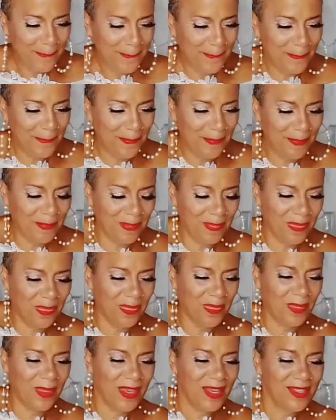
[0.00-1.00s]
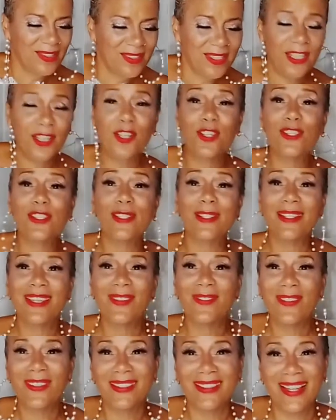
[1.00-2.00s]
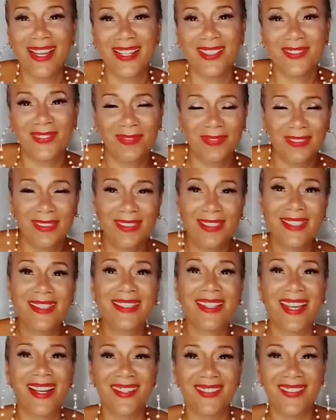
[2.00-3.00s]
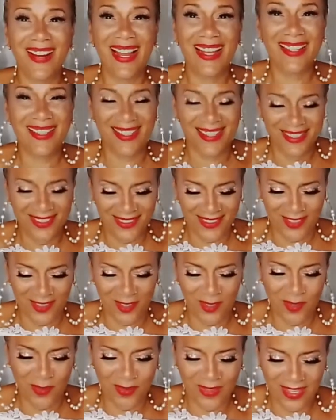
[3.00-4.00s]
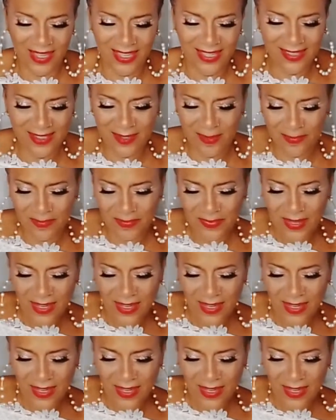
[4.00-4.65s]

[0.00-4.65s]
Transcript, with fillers: hmm singles looking for love let's get right into this